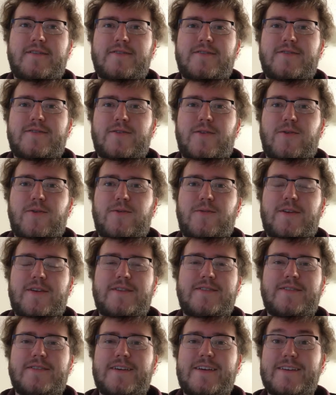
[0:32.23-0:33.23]
So
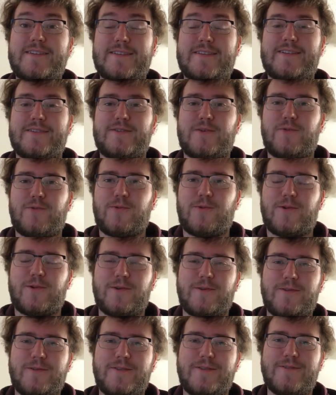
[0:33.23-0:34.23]
he's in his own
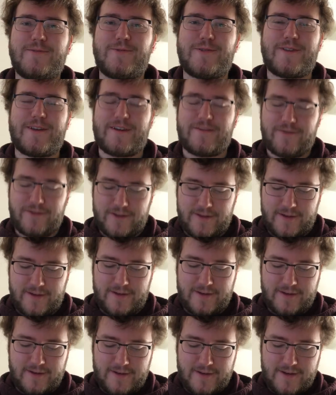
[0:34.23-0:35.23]
world with
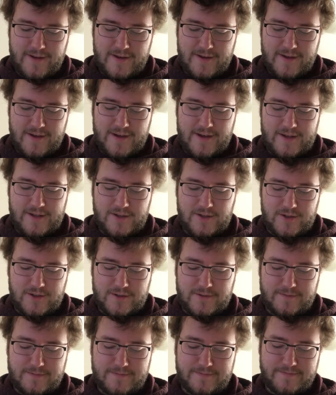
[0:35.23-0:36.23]
everything. It's
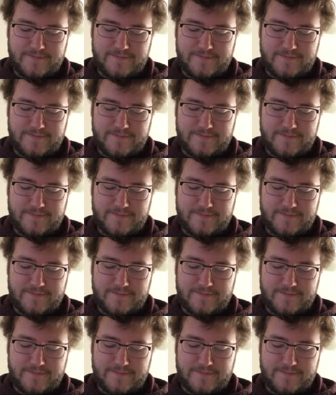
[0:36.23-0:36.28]
just